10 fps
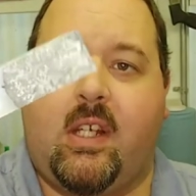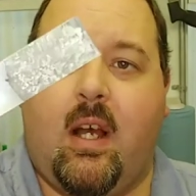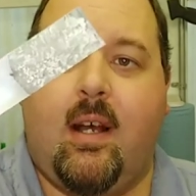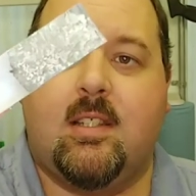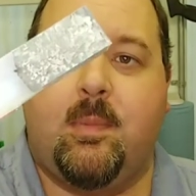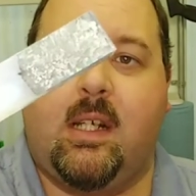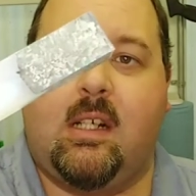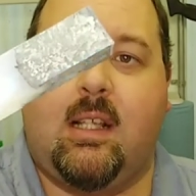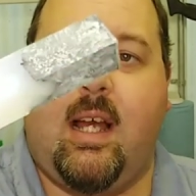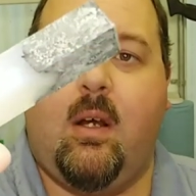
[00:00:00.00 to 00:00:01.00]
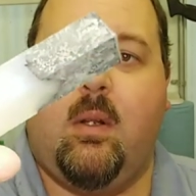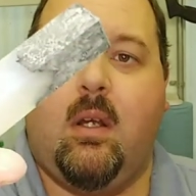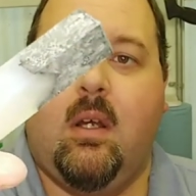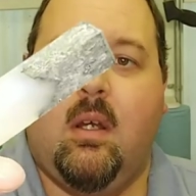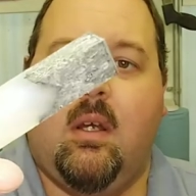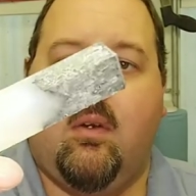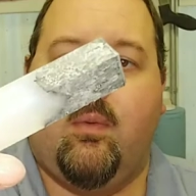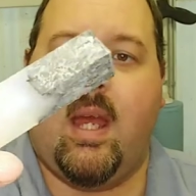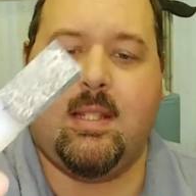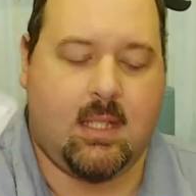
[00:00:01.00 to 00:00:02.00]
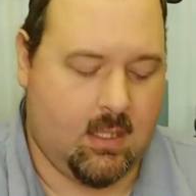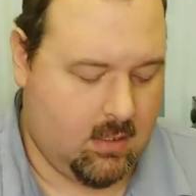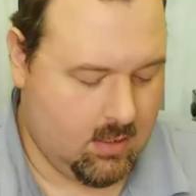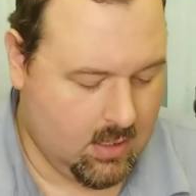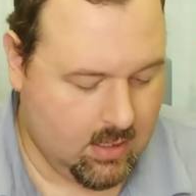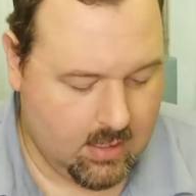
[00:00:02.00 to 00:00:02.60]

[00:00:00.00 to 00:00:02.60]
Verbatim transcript: cosmic cloud resin.